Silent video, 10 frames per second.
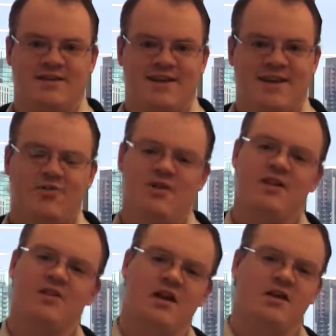And on the
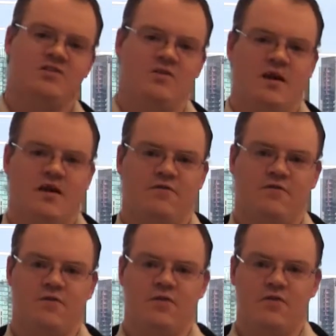other hand, you have
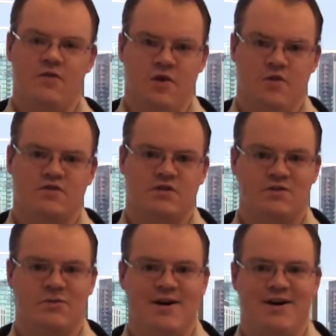those
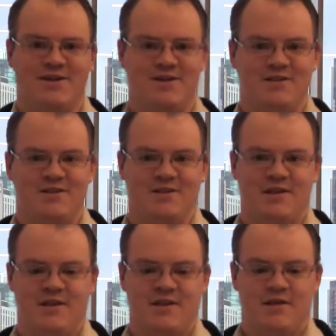who are in
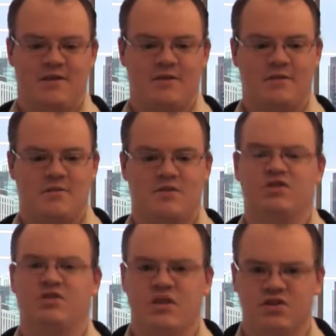the
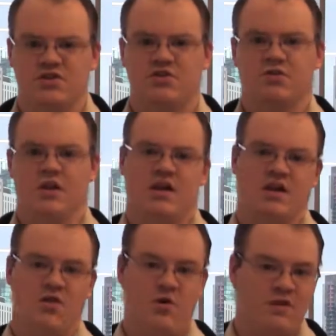traditional
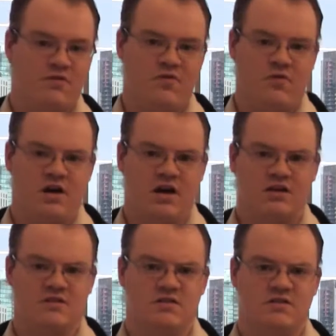economic
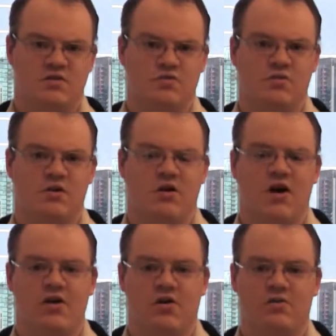forecasters who
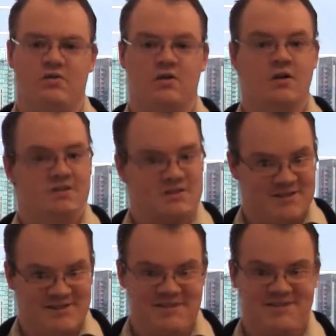rely on
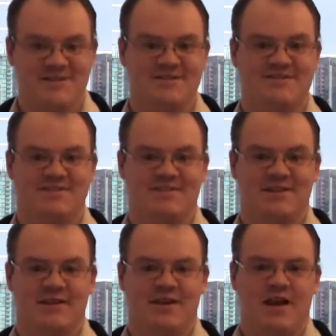statistics
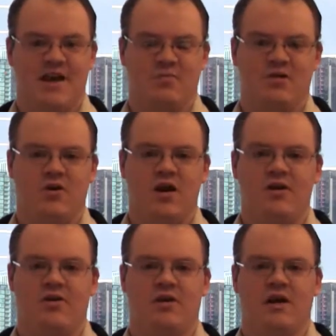and rely
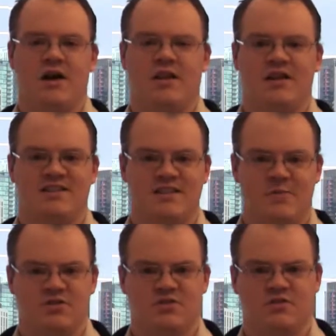on an
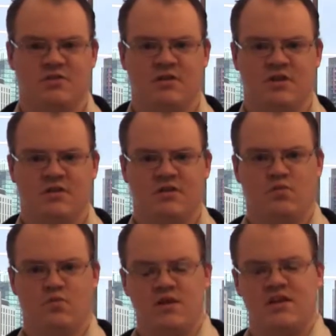assumption
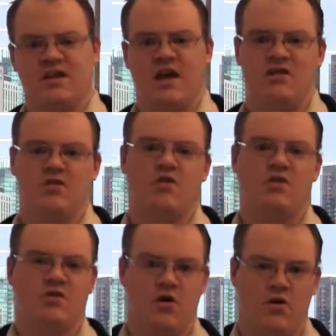that we
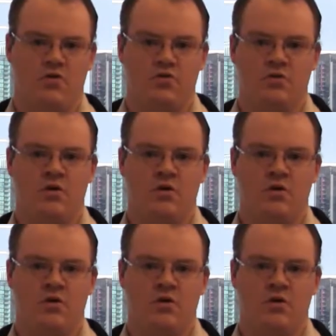cannot know